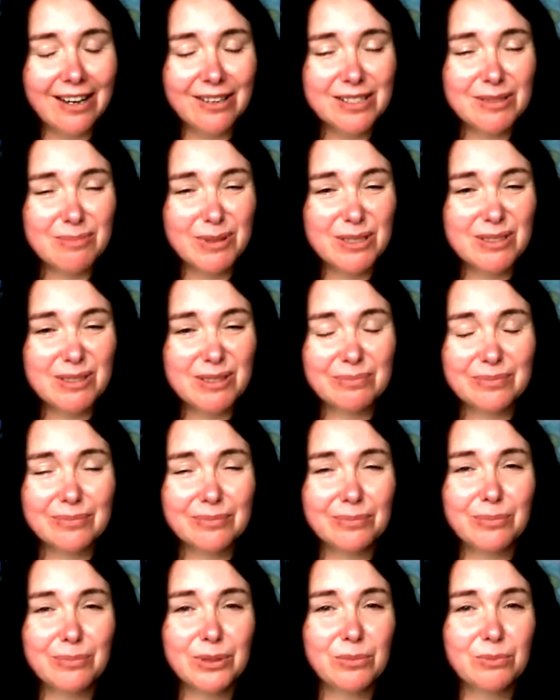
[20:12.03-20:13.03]
I suppose I
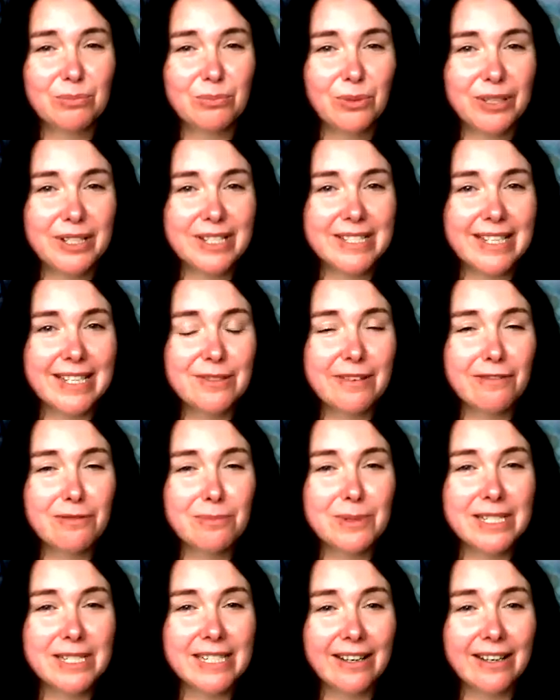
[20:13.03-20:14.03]
would want to say to
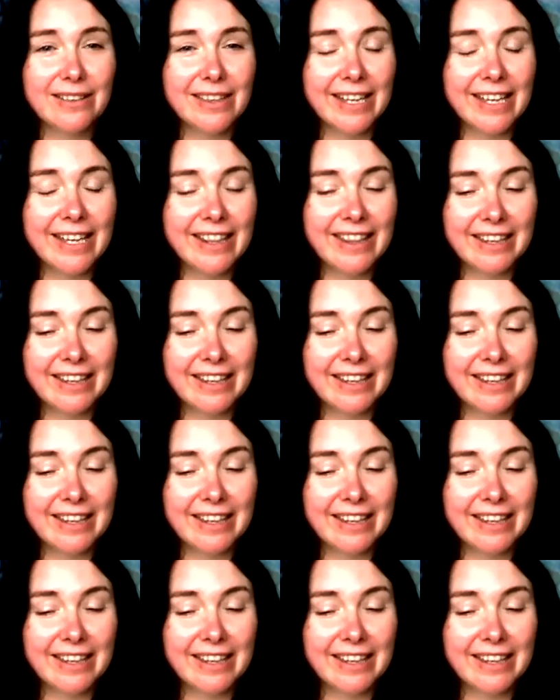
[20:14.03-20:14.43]
everybody out there